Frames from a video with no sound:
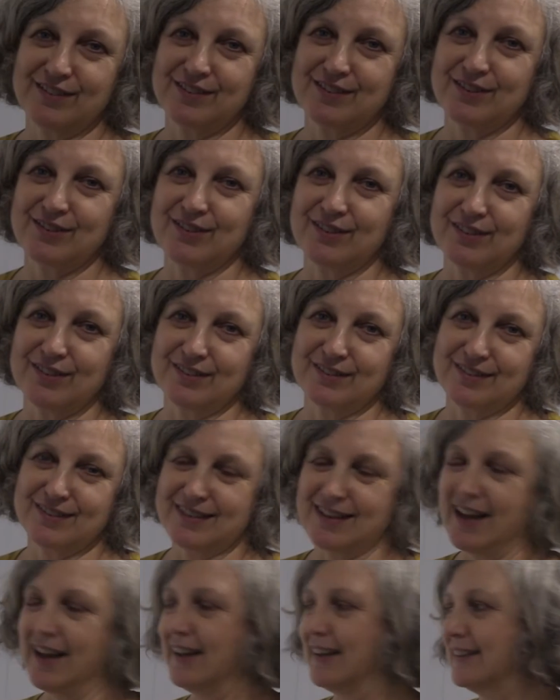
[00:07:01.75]
So it
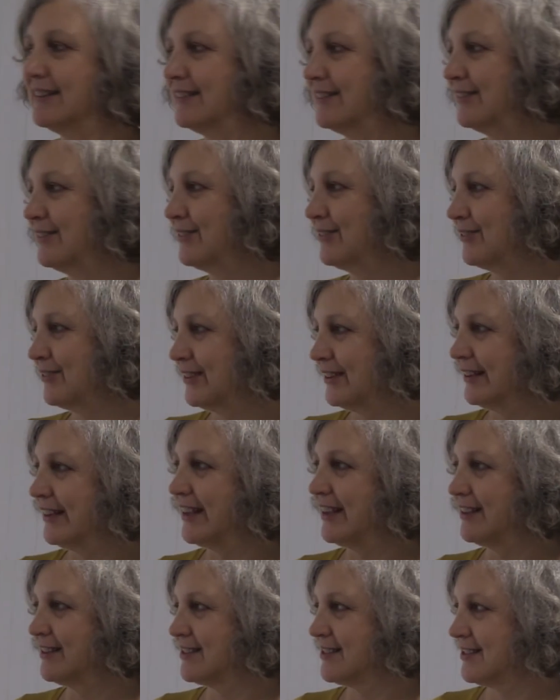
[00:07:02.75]
kind of
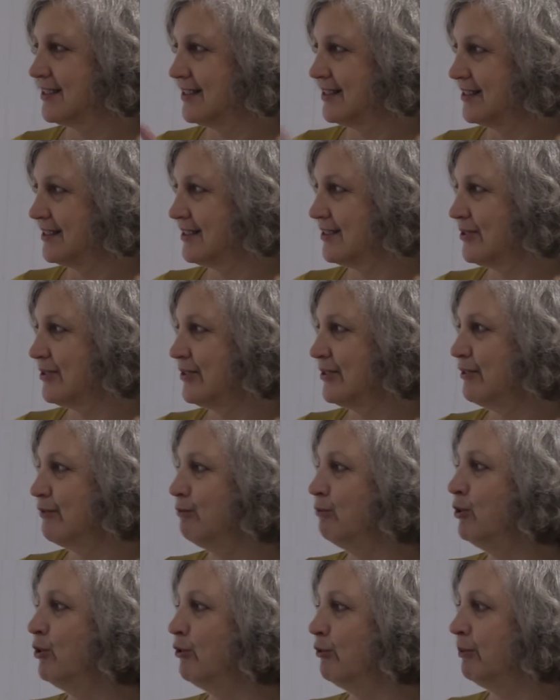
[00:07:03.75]
relates to this sort of
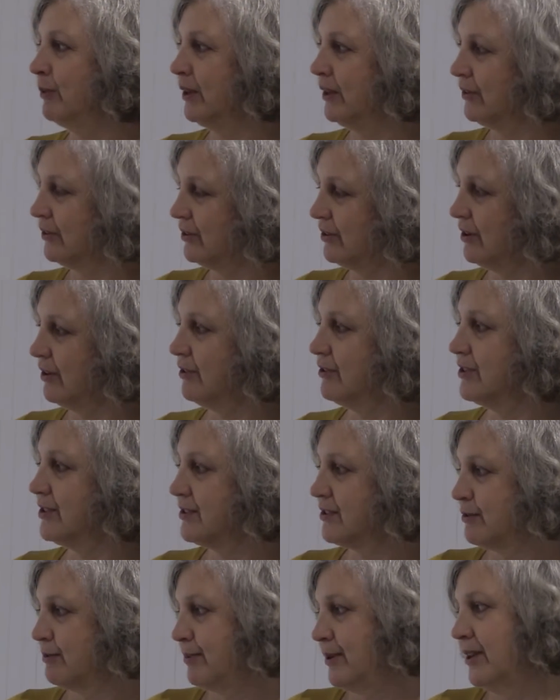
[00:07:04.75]
movement or
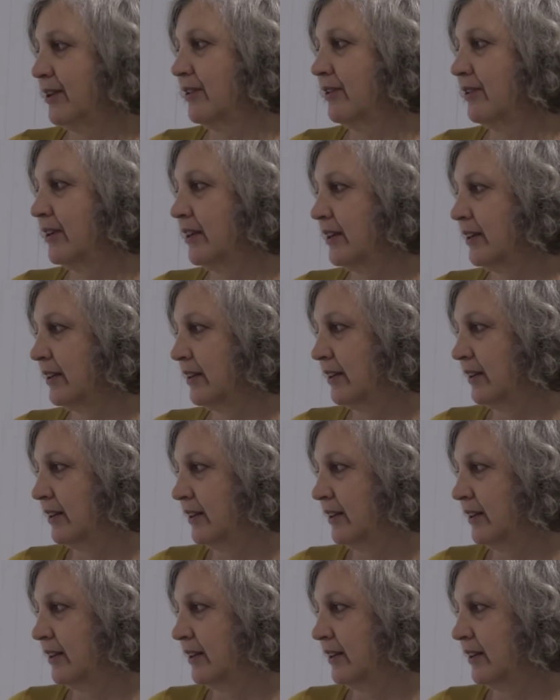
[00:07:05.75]
disappearing.